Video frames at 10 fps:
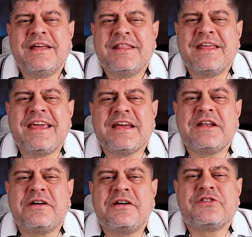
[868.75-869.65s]
They
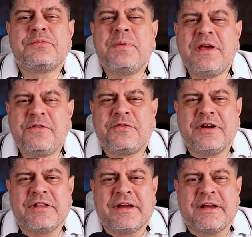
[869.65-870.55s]
cannot speak
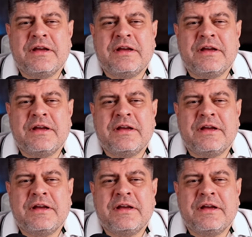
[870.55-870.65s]
freely.